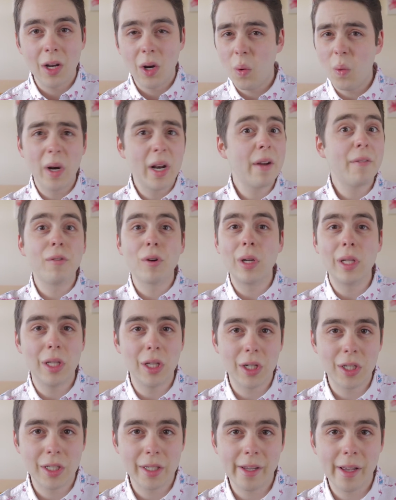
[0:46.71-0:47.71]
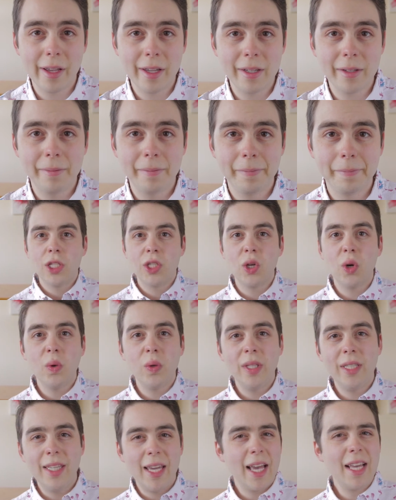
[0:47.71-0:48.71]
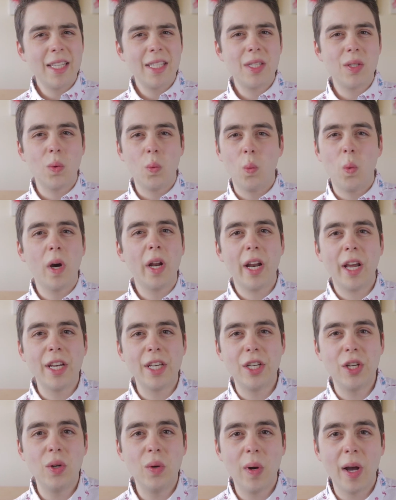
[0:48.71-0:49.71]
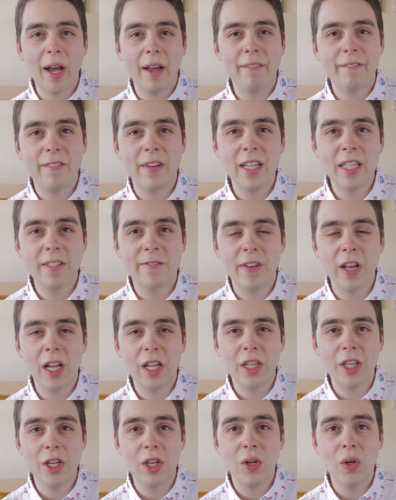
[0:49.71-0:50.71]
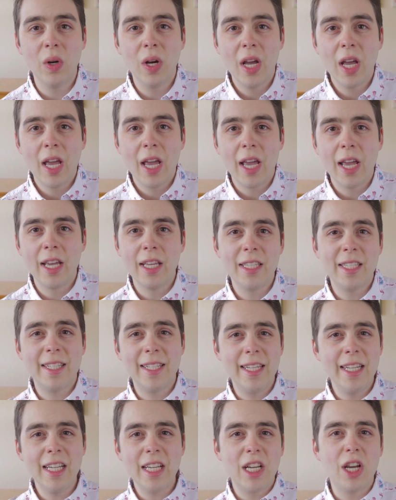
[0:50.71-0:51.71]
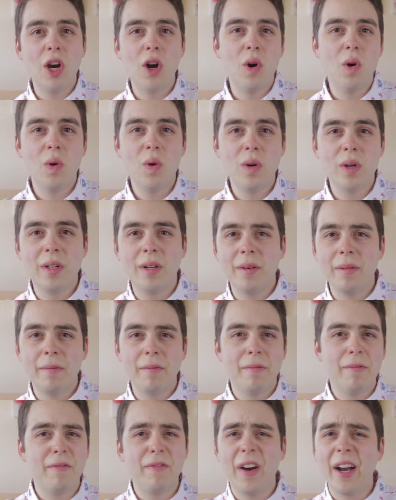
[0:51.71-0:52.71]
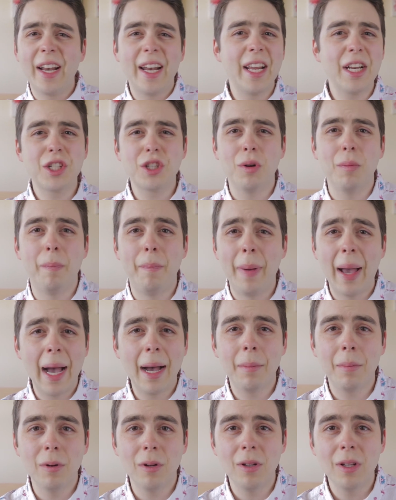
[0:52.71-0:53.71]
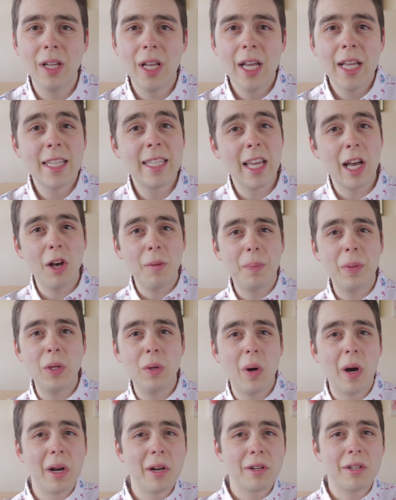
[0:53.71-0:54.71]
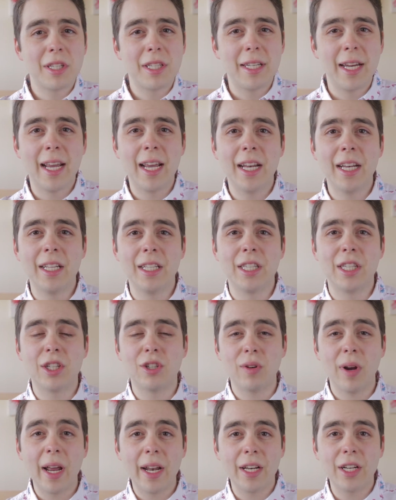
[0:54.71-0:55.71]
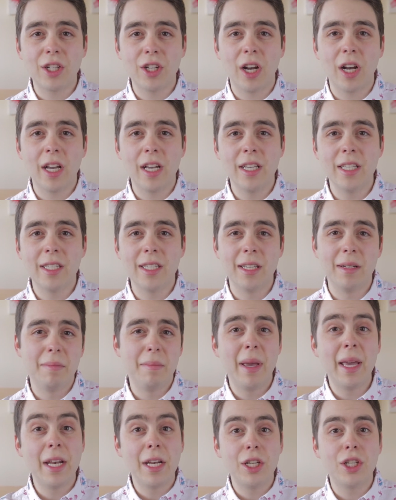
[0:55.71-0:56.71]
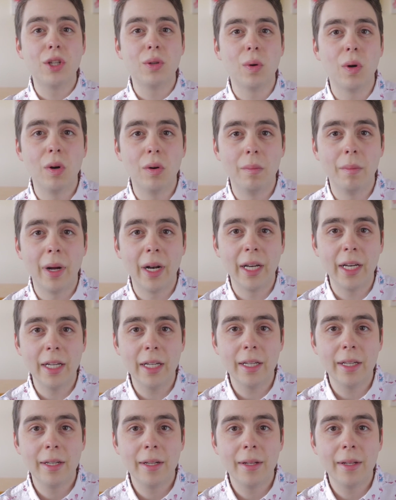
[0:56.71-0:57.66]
whatever it looks like. So yes, what I do at face value is decode financial babble to help you understand and strategize and manage your own money.